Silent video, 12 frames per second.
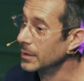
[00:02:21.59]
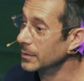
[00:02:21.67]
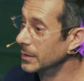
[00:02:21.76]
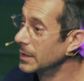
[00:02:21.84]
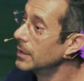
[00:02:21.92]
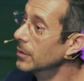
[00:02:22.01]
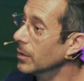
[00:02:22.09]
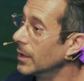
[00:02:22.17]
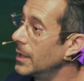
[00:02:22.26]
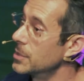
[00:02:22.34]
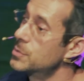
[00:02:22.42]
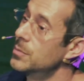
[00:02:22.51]
legal
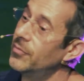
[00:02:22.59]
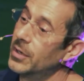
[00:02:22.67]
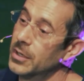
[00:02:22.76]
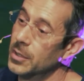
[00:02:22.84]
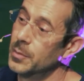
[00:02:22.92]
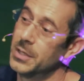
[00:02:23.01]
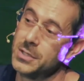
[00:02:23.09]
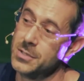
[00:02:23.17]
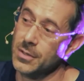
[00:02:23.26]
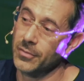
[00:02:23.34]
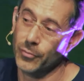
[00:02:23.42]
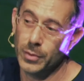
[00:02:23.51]
has to evaluate
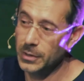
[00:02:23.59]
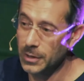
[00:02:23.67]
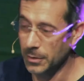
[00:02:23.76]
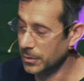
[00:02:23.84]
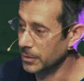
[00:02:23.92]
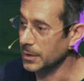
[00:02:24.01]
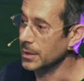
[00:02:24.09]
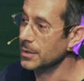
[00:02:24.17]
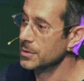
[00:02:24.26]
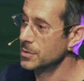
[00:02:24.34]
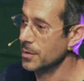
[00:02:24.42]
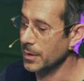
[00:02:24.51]
stuff really early
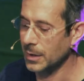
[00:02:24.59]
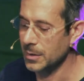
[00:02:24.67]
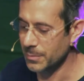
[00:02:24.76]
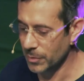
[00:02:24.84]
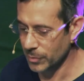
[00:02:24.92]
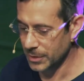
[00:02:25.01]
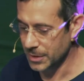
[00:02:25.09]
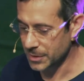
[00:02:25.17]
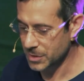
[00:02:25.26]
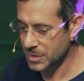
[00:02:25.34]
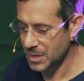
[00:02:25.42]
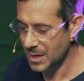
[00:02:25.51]
so that it can be
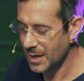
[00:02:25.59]
released.